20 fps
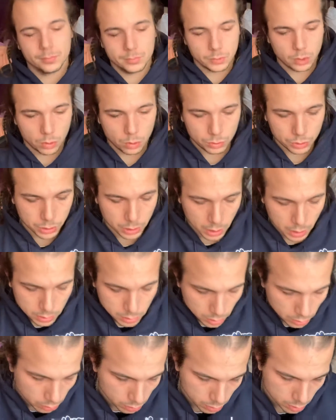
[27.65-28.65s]
OGK
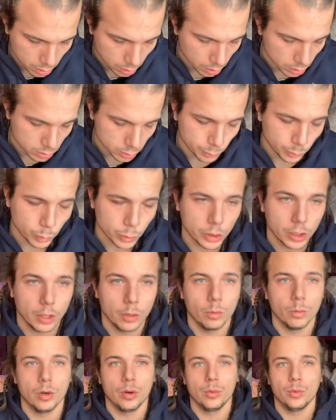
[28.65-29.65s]
Taylor Cut, smoking that.
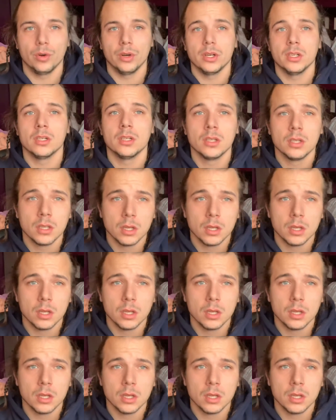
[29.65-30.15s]
Well, what?